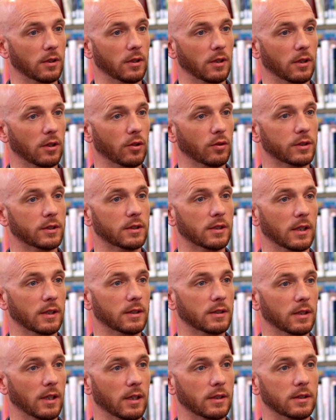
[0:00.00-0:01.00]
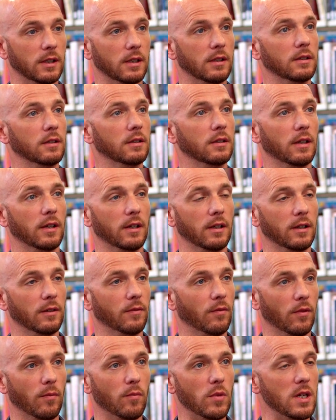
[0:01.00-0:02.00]
It's in the
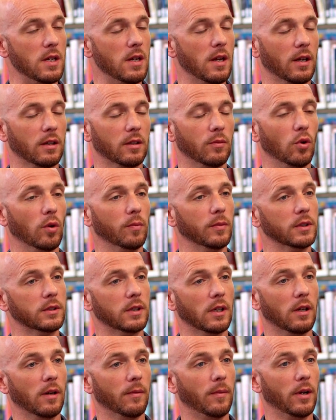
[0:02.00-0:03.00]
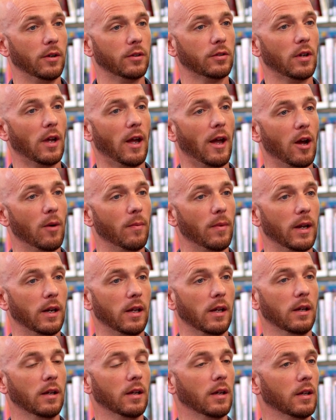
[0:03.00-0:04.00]
media at the moment about how
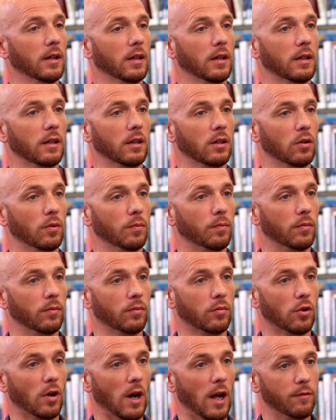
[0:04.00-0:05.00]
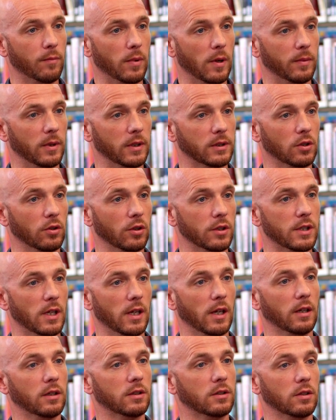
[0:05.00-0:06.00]
many craft people it's going to
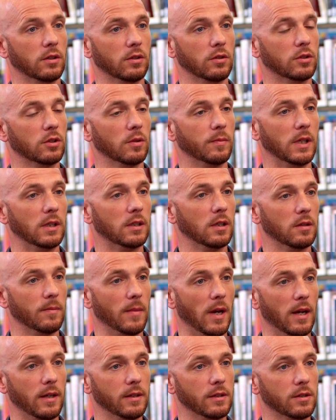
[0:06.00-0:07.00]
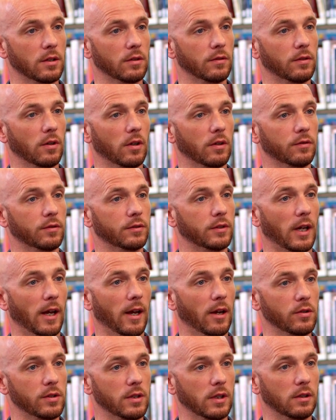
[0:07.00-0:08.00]
take to meet the demands of the
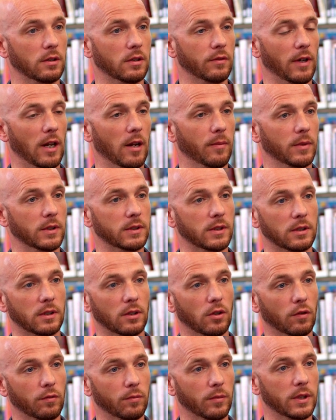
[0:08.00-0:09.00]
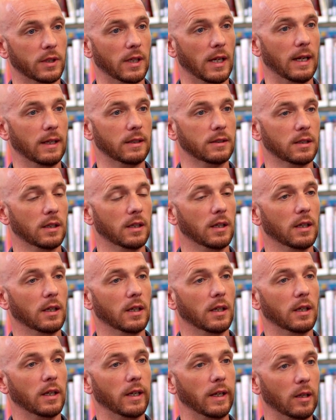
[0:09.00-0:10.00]
housing developments that the government has
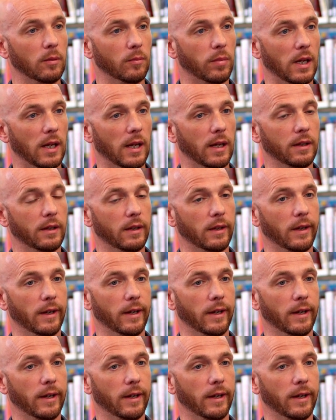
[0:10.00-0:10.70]
in plan,